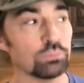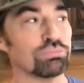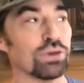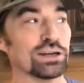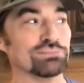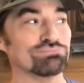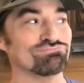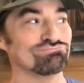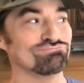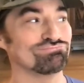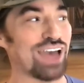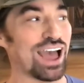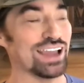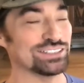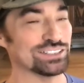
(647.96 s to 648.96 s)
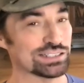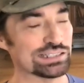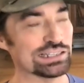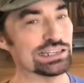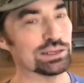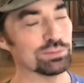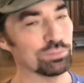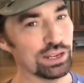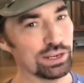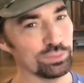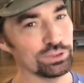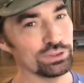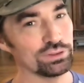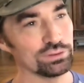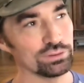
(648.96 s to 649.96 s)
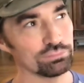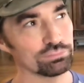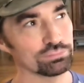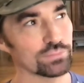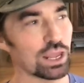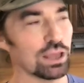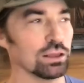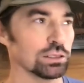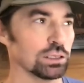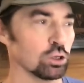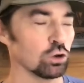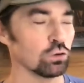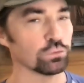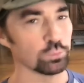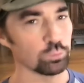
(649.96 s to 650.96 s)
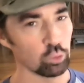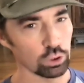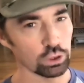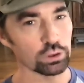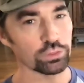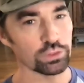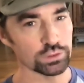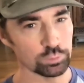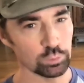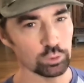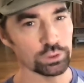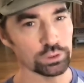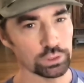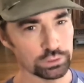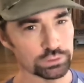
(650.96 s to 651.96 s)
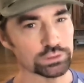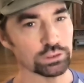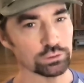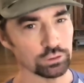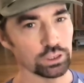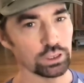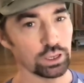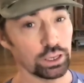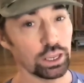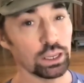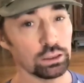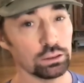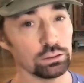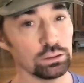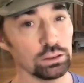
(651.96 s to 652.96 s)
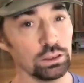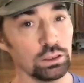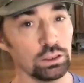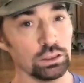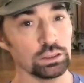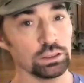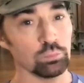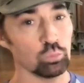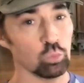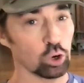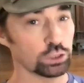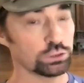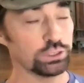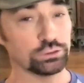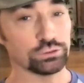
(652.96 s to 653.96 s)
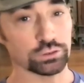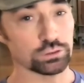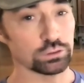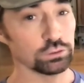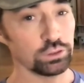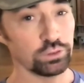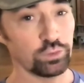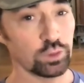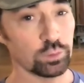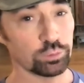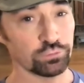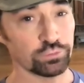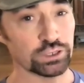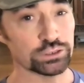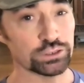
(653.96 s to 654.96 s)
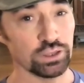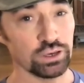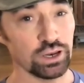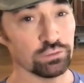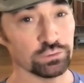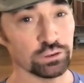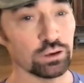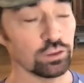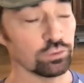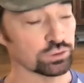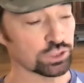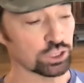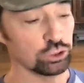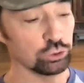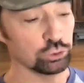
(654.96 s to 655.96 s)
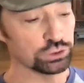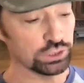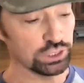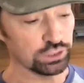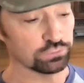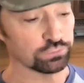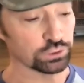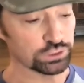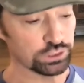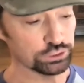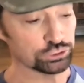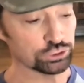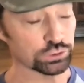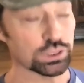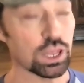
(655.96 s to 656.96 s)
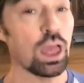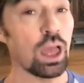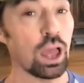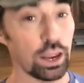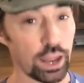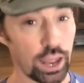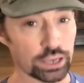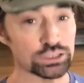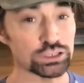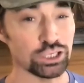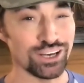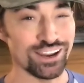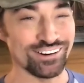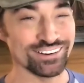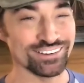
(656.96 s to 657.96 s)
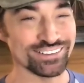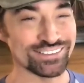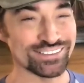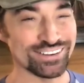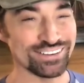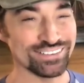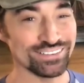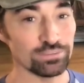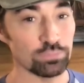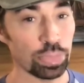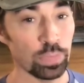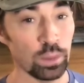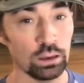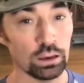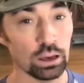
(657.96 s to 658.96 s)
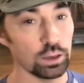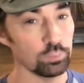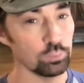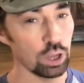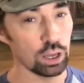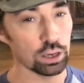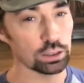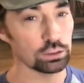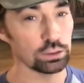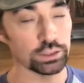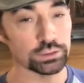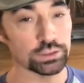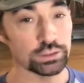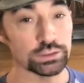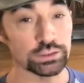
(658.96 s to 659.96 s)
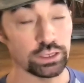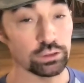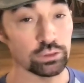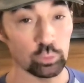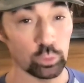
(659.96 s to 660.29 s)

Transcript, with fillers: But I just think it may be a little overboard at this moment, considering again more teachers are leaving the profession than ever, and there's a huge need for teachers. I actually now understand it. I am not going to let this take the